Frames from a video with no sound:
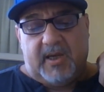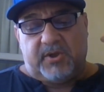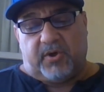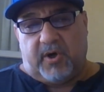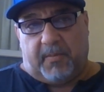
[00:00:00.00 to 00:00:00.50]

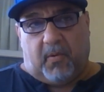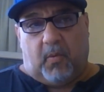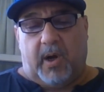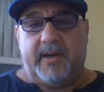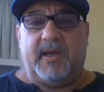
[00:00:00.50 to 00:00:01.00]
So, number
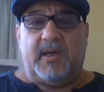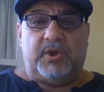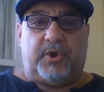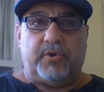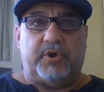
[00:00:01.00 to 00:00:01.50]
one,
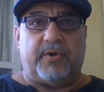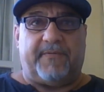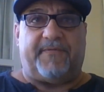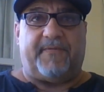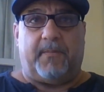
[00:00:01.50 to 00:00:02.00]
choose your
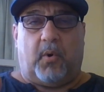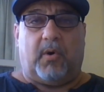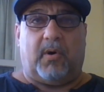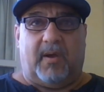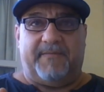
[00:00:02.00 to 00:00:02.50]

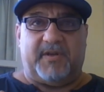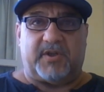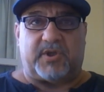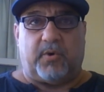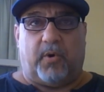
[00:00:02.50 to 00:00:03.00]
moral of your
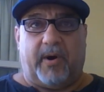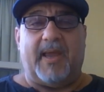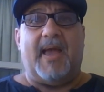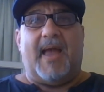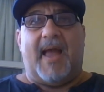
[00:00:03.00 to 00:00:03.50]
story
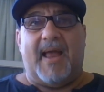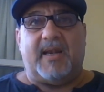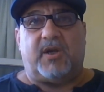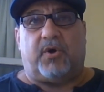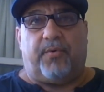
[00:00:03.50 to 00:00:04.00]

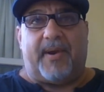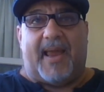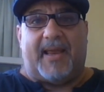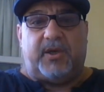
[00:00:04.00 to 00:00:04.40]
and create